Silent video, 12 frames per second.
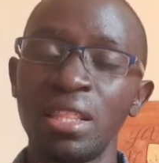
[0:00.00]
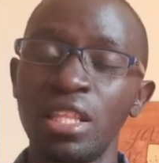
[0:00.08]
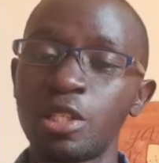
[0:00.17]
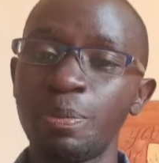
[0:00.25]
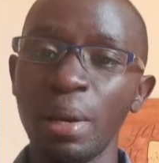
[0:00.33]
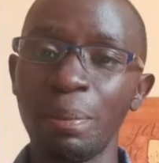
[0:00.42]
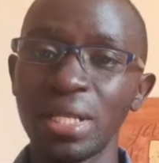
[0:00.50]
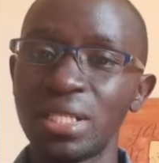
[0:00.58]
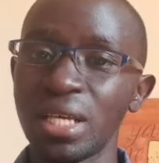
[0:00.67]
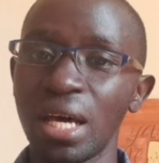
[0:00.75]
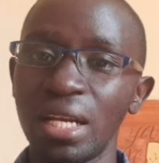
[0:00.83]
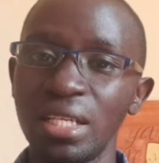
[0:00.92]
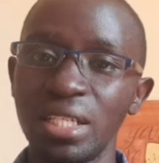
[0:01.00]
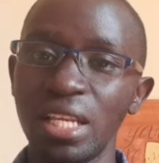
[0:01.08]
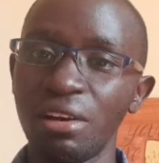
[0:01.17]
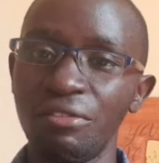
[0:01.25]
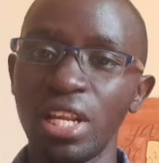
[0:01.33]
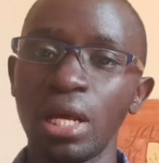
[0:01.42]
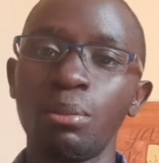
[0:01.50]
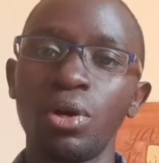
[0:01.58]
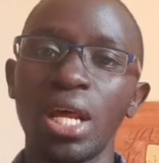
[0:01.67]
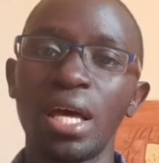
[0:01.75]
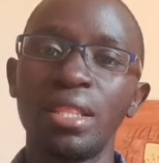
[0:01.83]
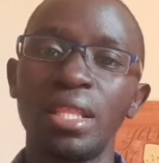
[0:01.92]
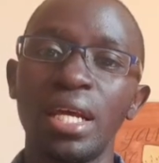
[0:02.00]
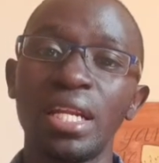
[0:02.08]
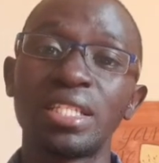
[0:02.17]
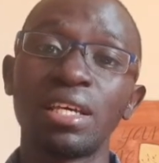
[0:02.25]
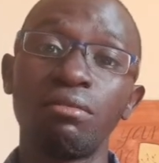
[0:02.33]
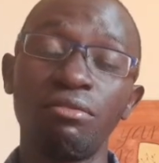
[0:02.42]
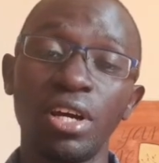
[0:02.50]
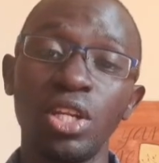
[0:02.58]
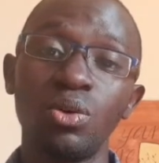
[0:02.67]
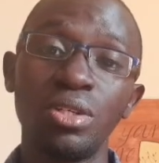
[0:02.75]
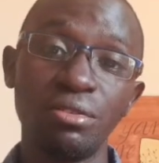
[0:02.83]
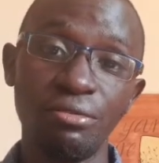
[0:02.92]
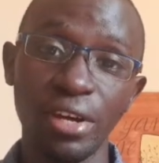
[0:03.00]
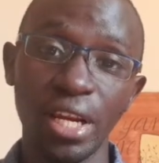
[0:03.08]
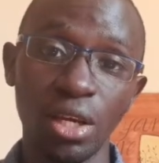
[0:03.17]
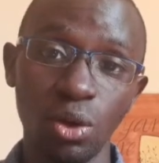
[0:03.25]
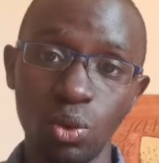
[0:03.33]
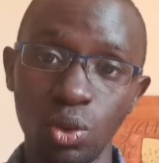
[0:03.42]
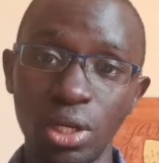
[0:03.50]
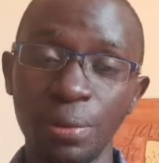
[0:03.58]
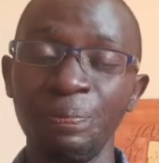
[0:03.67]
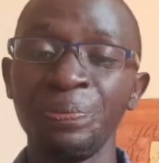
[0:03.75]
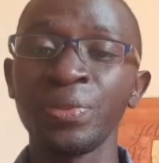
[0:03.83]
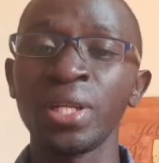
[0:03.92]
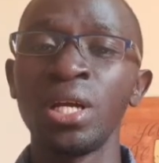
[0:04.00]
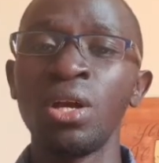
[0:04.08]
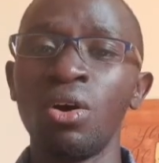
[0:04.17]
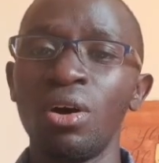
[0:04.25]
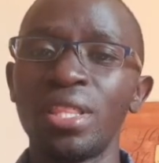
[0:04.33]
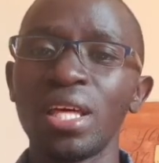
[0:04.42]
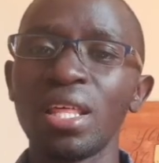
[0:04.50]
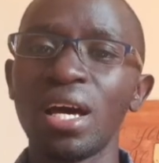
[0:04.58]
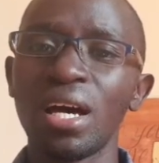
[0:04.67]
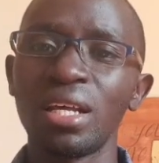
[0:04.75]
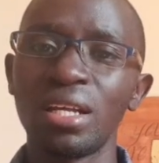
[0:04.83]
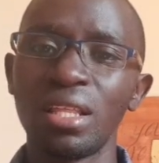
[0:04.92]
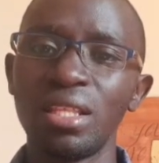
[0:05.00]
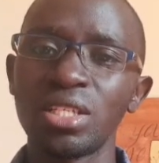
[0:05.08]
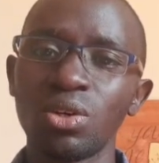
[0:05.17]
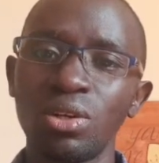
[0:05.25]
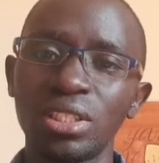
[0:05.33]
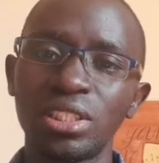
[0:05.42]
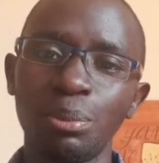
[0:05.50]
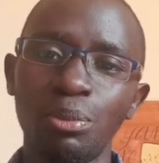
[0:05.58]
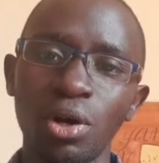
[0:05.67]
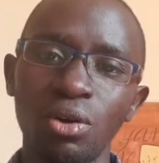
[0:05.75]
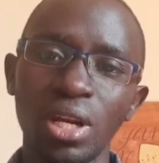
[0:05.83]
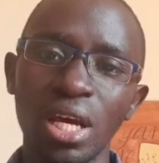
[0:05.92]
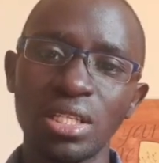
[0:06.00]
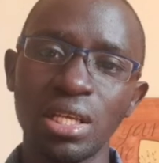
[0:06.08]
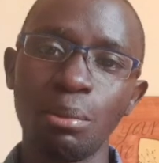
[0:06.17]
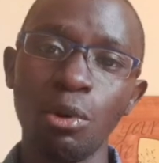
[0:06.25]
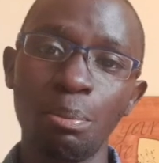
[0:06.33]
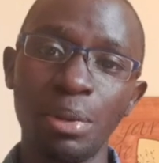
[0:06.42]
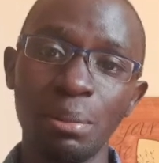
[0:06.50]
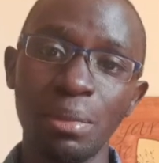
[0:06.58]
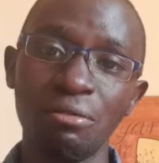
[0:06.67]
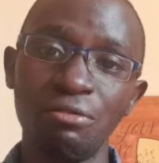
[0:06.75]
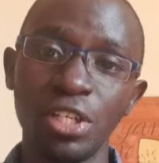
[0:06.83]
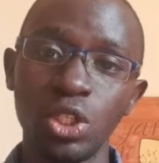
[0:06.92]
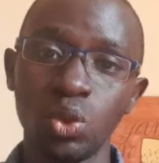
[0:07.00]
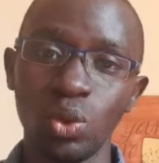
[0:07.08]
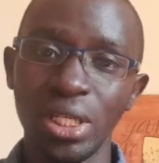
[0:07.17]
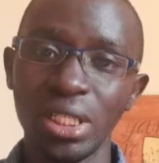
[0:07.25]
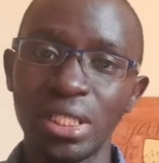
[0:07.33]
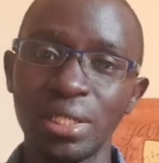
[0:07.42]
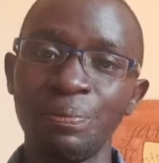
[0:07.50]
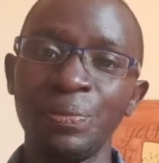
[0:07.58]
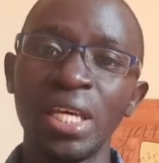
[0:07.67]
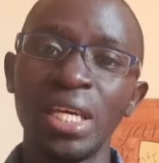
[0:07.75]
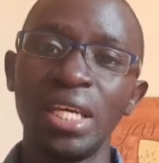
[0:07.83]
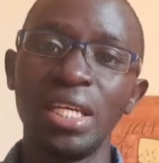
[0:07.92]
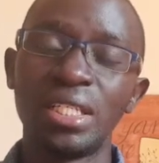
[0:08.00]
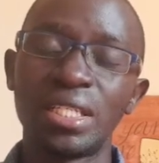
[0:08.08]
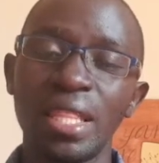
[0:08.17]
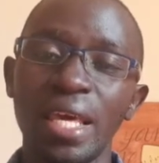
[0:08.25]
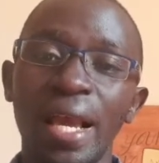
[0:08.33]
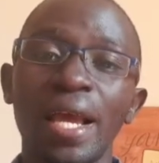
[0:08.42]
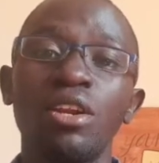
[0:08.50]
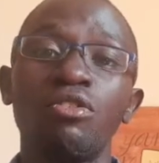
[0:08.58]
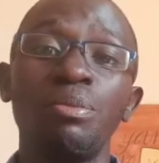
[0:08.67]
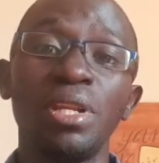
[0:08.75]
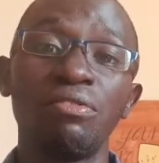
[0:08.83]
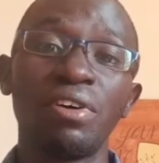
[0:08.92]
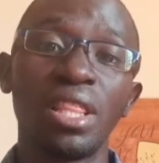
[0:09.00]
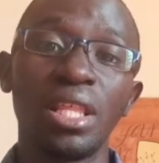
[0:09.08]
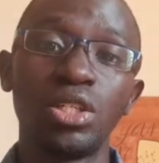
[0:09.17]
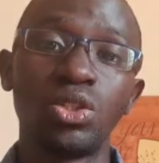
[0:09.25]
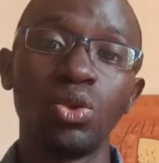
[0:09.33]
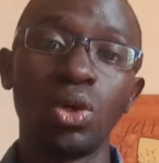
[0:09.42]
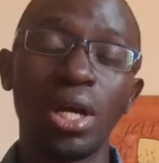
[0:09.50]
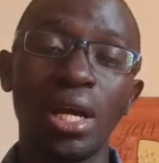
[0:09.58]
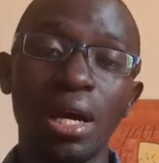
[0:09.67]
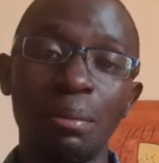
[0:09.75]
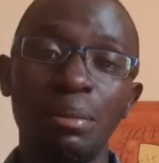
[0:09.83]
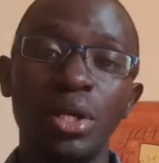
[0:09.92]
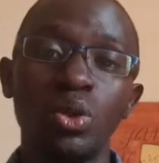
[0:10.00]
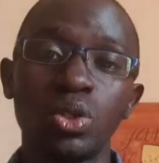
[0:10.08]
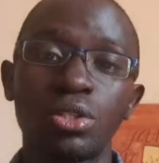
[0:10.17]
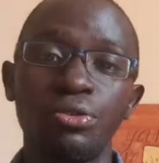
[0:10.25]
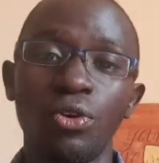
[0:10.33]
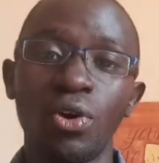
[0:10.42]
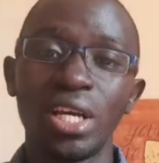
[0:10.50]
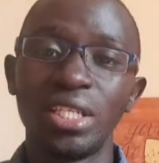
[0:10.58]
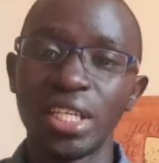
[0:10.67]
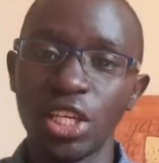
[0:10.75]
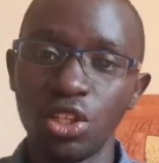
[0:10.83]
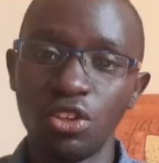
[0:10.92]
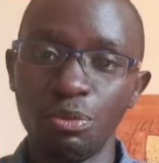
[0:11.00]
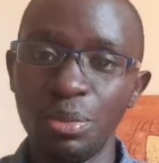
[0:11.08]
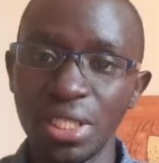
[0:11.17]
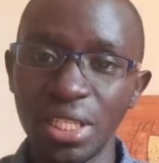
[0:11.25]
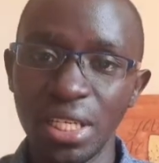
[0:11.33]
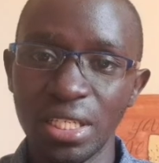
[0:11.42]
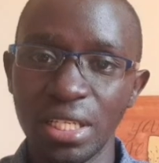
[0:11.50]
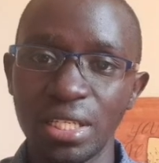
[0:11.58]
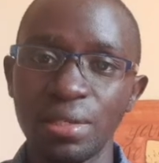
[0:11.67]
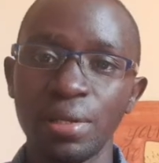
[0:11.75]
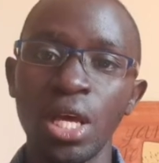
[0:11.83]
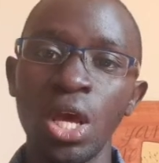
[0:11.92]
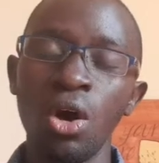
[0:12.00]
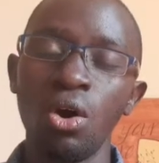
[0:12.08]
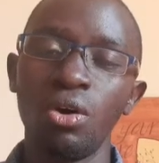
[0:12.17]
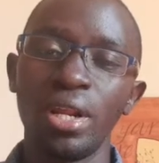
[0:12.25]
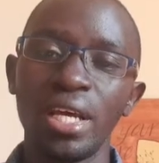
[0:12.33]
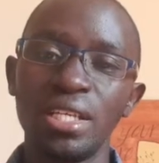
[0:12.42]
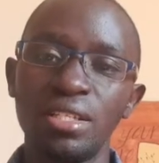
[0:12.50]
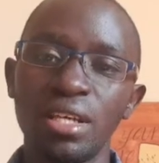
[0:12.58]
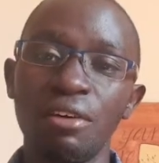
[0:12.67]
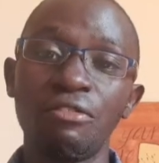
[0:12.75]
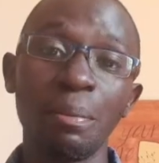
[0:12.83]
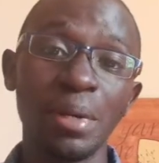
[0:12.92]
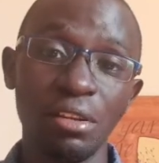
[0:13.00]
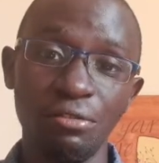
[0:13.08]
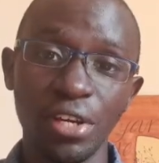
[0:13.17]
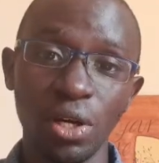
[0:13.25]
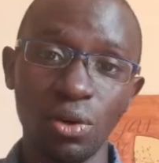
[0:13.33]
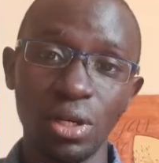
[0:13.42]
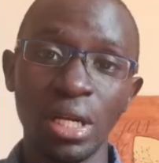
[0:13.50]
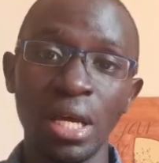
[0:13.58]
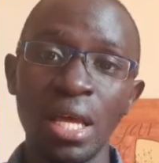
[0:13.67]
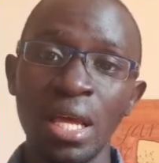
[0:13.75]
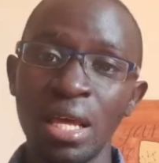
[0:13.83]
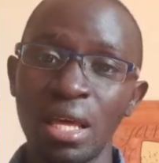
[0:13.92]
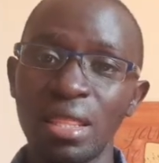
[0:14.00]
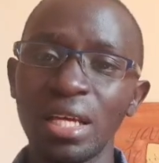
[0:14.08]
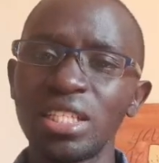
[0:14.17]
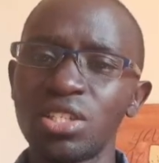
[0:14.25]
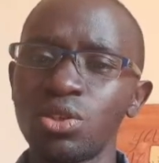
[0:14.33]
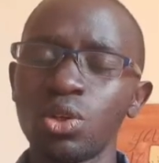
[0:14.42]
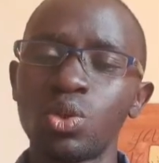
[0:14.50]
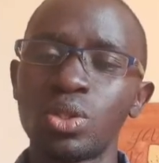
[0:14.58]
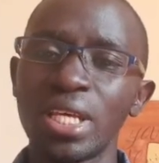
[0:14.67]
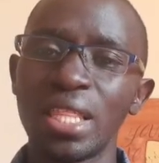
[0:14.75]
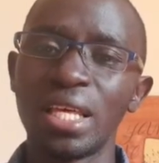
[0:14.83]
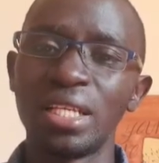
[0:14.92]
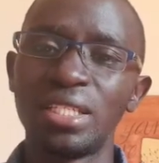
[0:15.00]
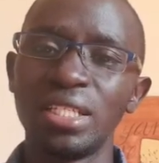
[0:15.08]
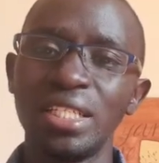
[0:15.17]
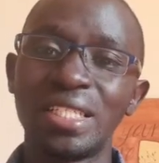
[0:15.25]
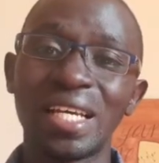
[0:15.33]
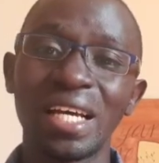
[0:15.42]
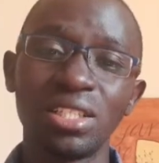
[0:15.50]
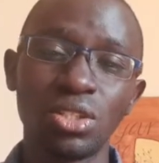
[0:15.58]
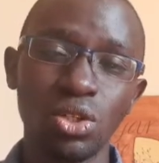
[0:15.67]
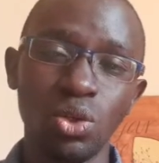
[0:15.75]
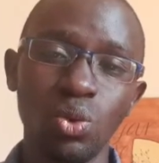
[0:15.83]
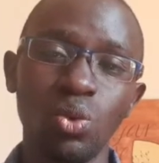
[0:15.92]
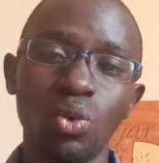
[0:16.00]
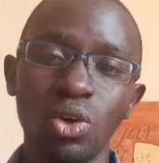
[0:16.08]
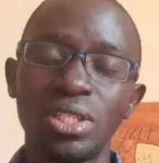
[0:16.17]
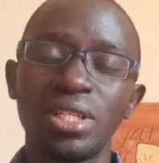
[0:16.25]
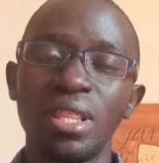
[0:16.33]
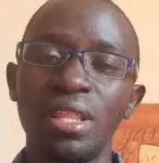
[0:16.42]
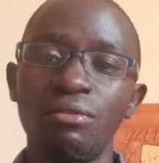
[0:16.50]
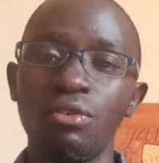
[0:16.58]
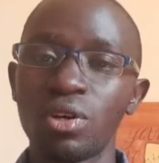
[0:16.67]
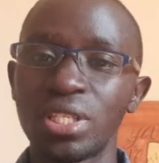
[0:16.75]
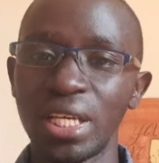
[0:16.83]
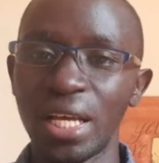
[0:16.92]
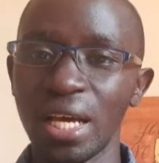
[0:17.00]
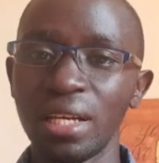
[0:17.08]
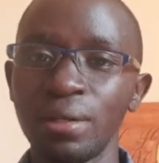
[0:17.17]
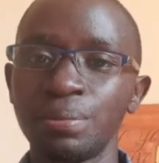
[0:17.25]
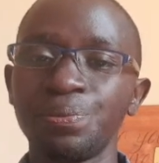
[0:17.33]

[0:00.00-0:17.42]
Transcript: The spare parts are easily available and the resale value is very good. On the other hand, this Honda Stepwagon has a more premium feel to it. It's the kind of minivan that can be used for executive businesses or as a family vehicle. That is not to say that it can't do what the Voxy can.